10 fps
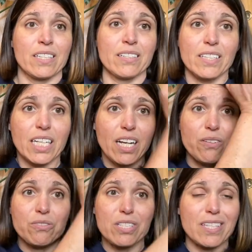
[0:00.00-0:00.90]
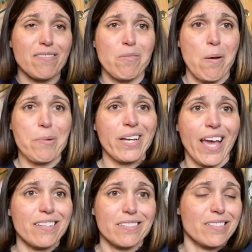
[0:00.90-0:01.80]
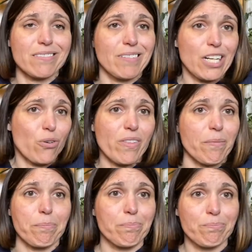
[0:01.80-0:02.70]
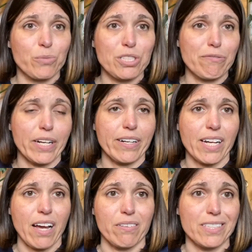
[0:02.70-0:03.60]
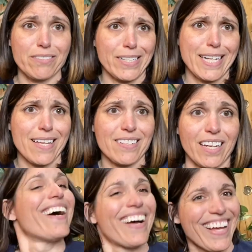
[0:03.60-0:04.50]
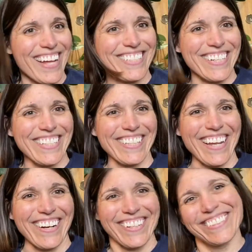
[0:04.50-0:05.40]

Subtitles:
you know, just leave them on bookcases and ignore them once you figure it out. It's fantastic. I'll talk to you later.